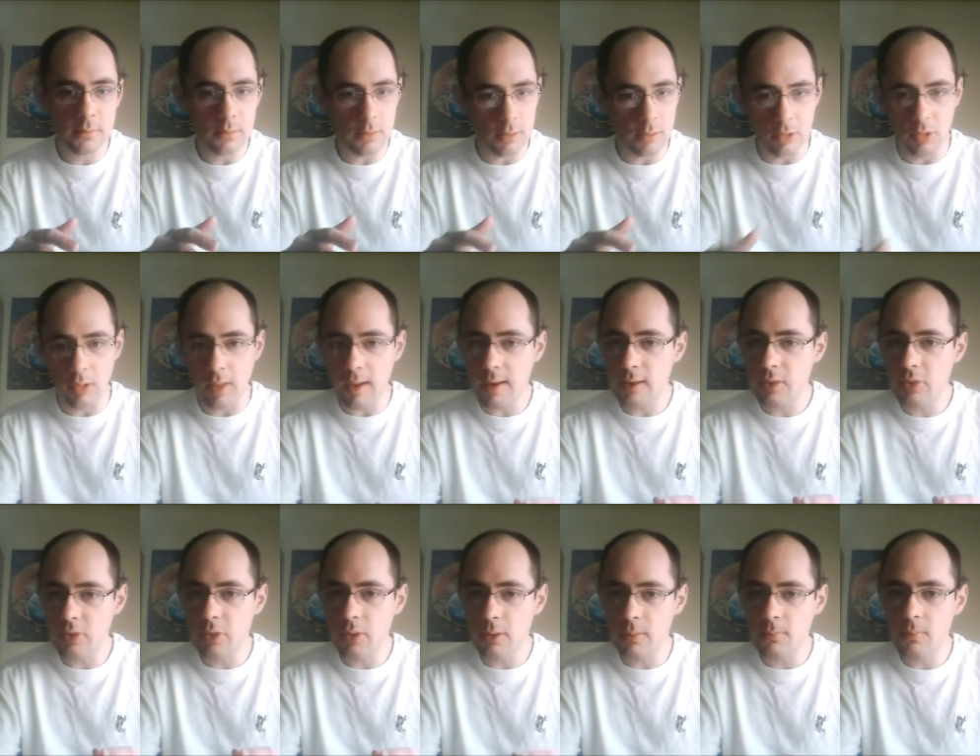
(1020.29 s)

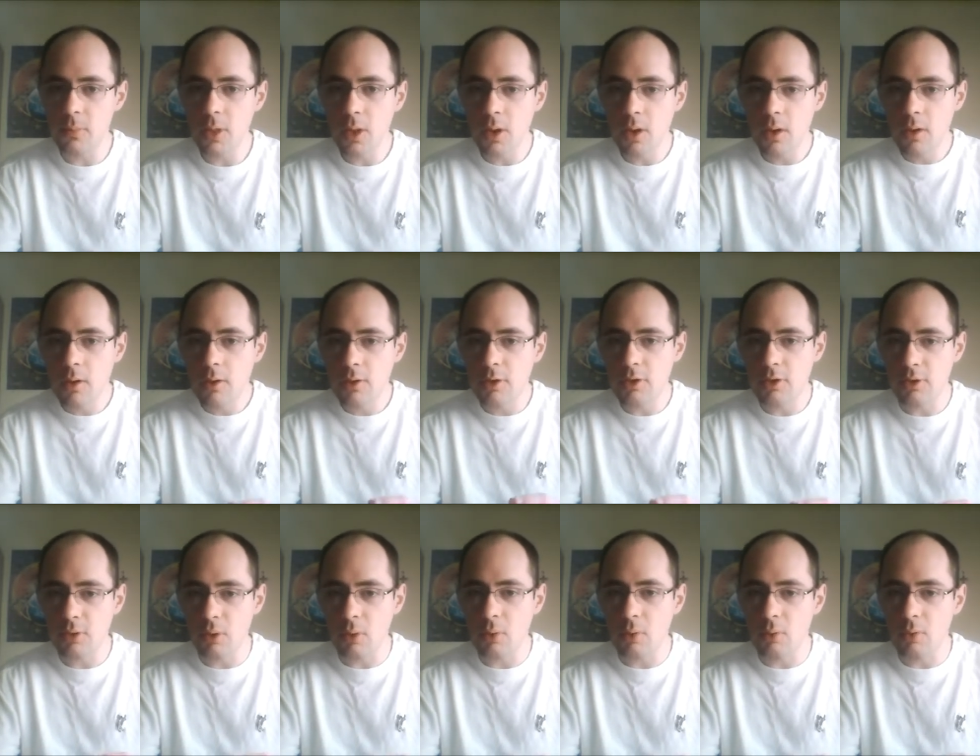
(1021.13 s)
like them.
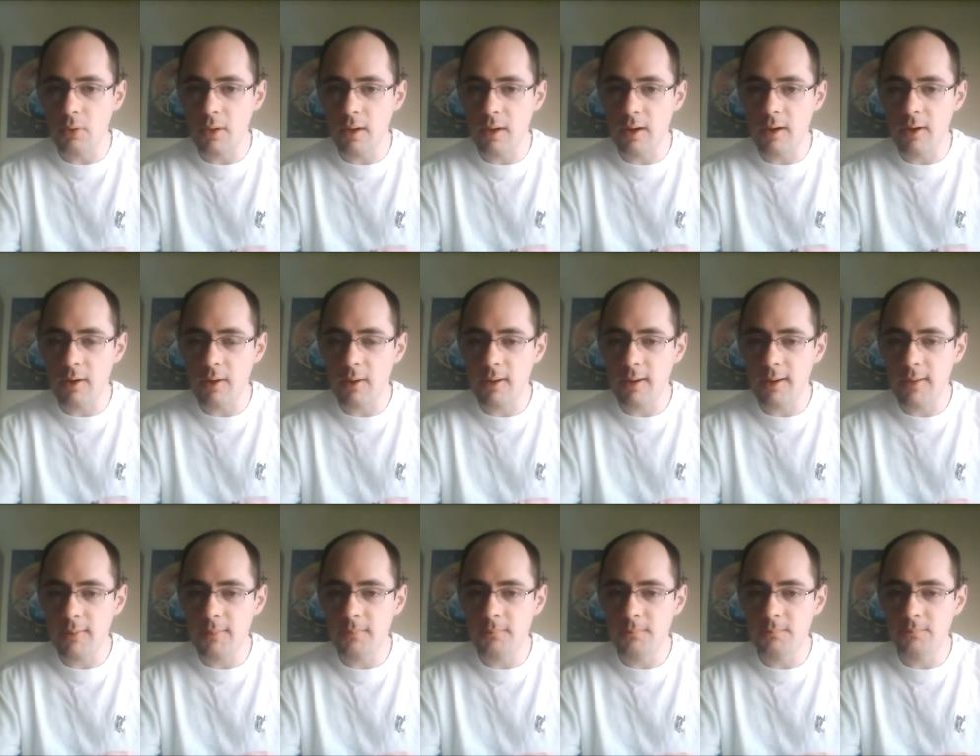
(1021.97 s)
So they're,
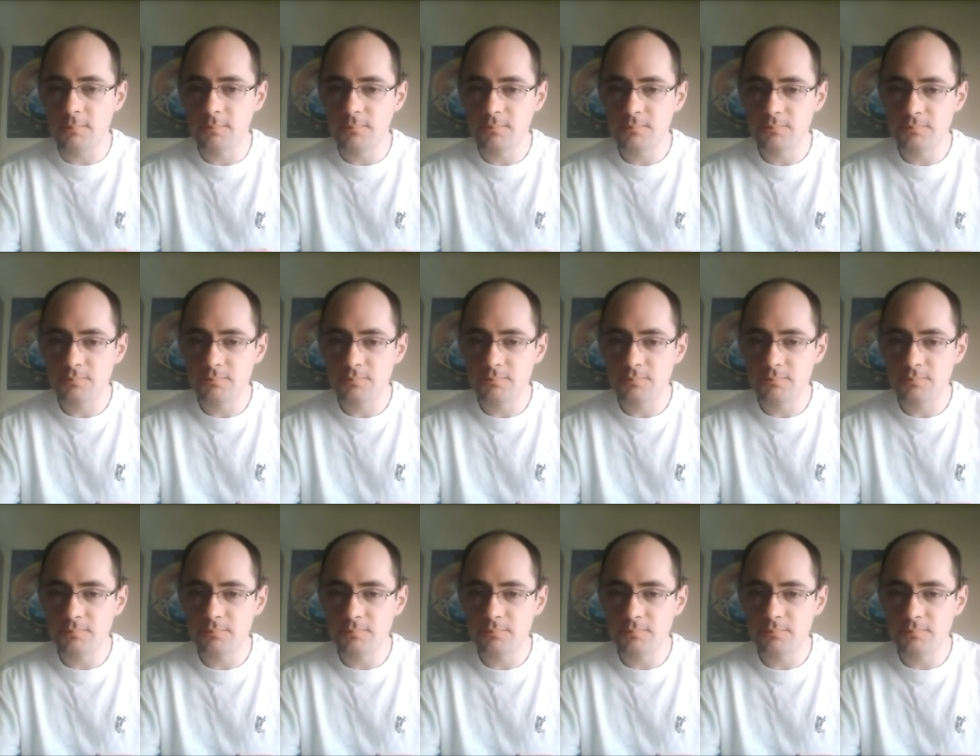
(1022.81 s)
on